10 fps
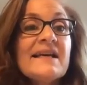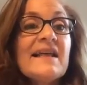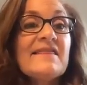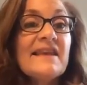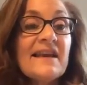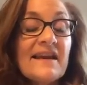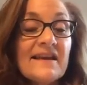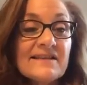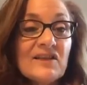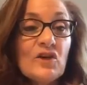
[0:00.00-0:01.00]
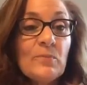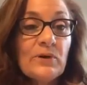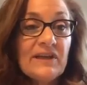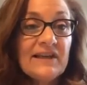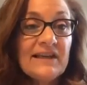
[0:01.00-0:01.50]
Then I see you
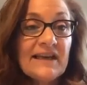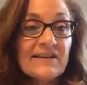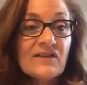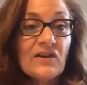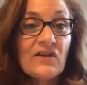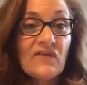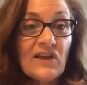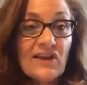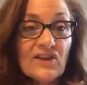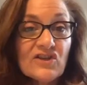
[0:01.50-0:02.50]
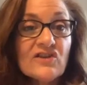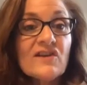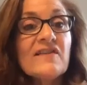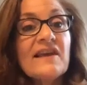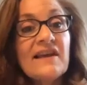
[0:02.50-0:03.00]
putting an X on the fish.
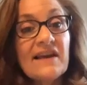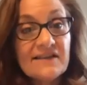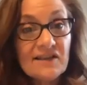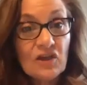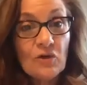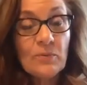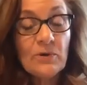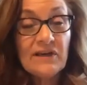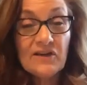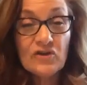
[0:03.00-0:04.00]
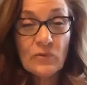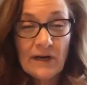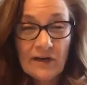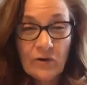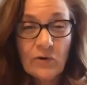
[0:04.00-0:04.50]
Then I see you putting a
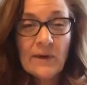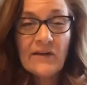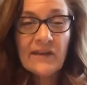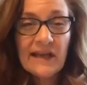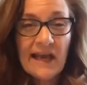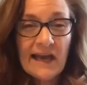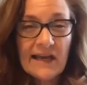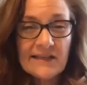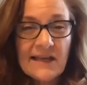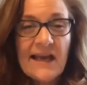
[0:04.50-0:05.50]
triangle around the cat.